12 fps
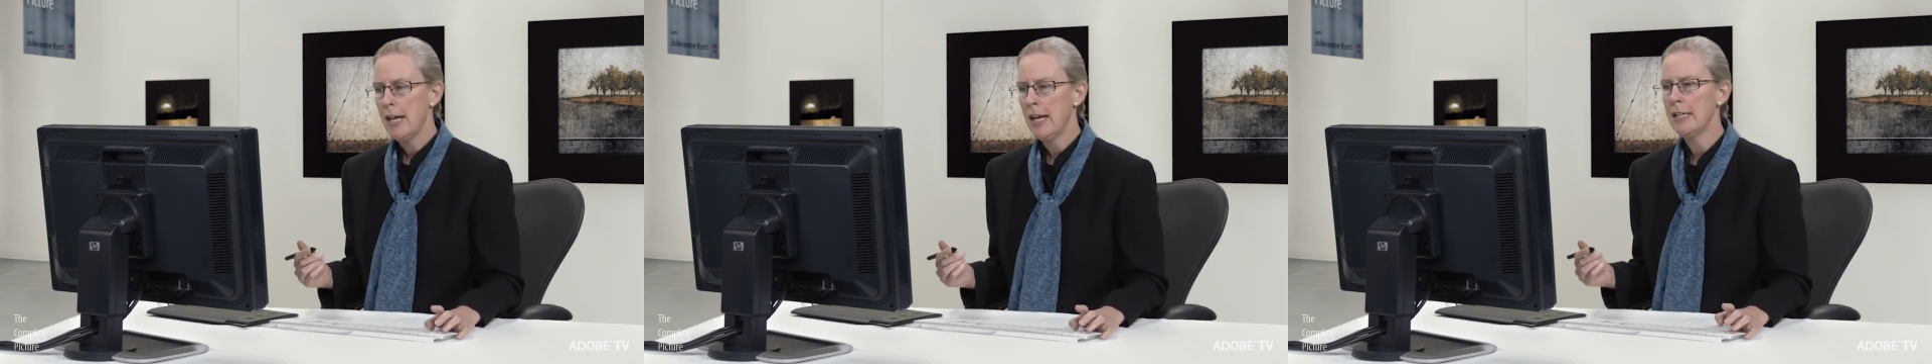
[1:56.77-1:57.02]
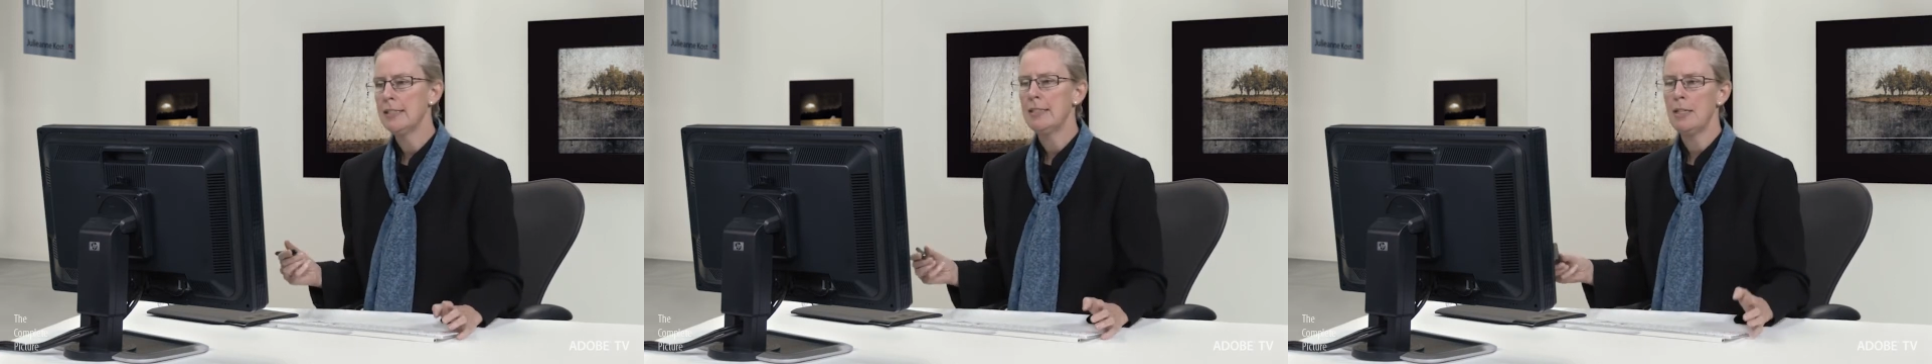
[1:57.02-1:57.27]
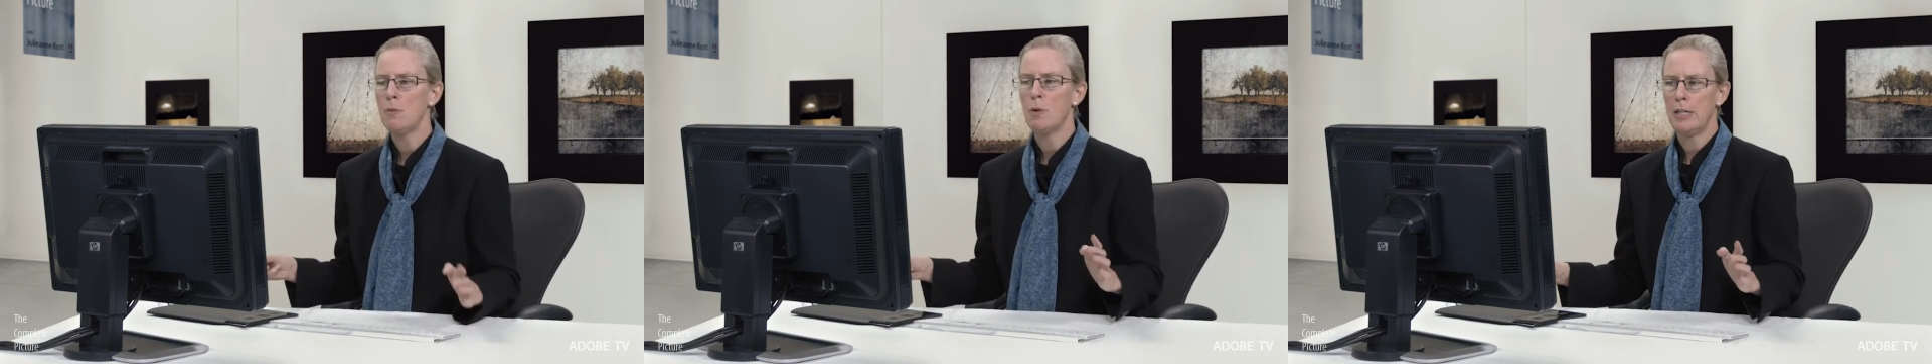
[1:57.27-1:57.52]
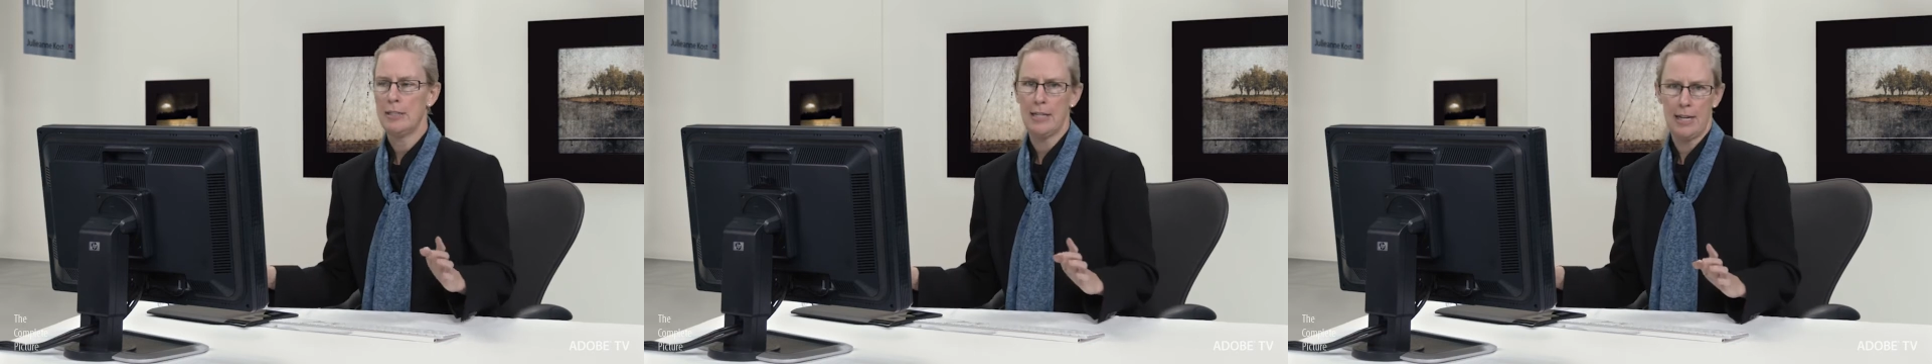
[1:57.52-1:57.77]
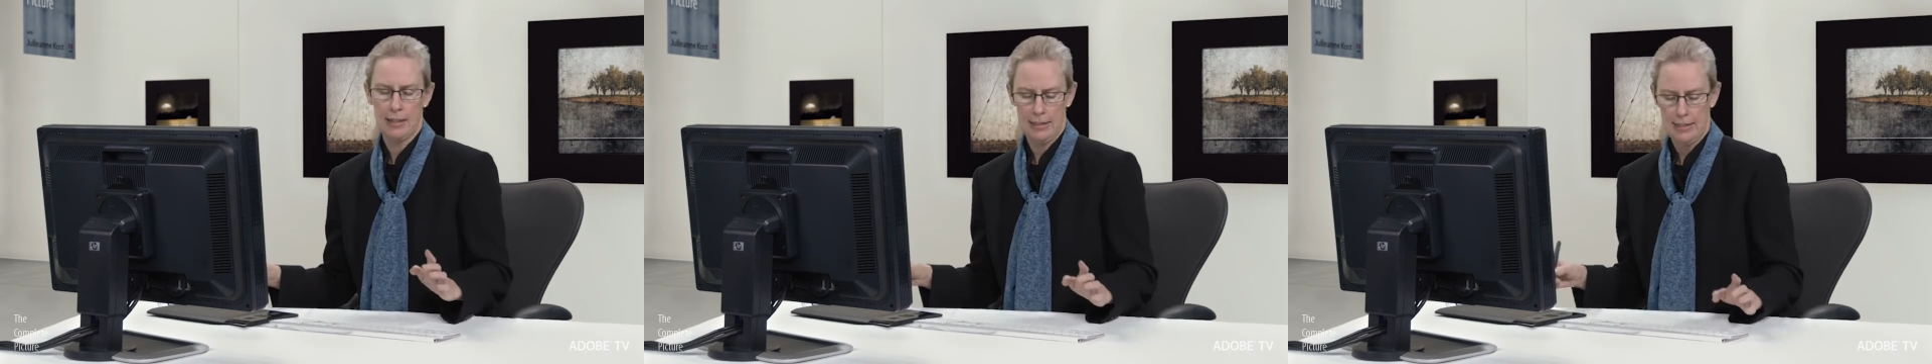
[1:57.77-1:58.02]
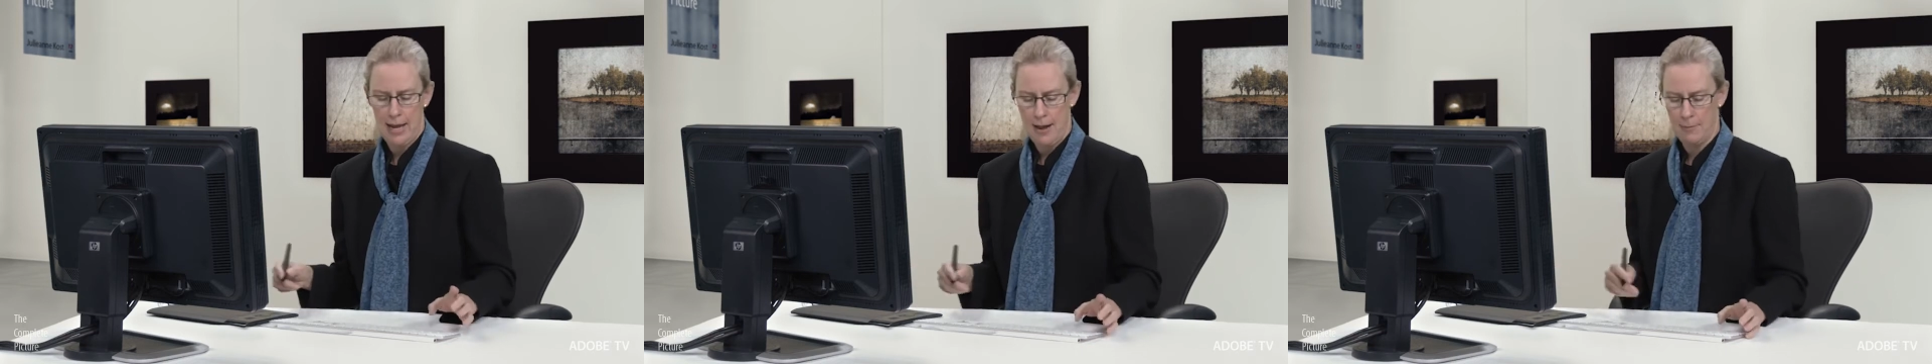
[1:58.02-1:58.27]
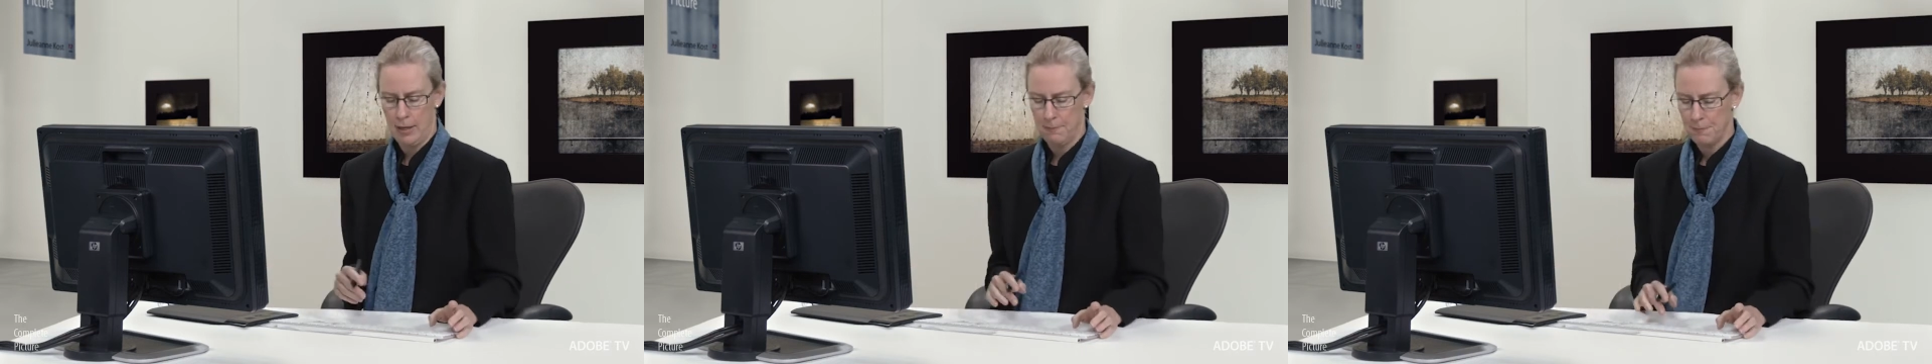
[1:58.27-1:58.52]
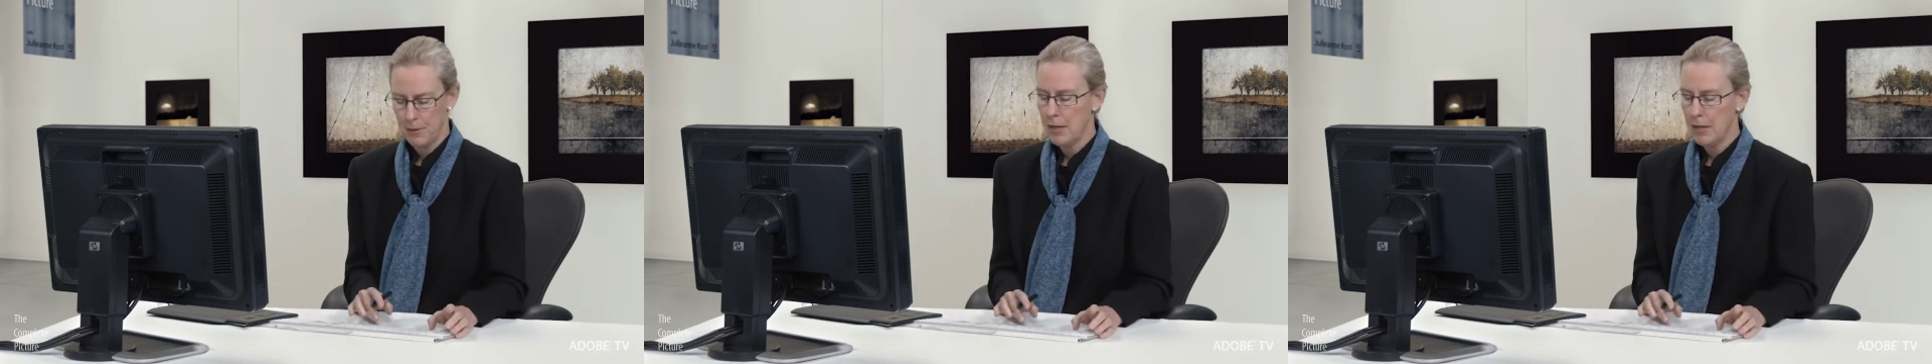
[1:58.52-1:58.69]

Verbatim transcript: and see what exactly is happening.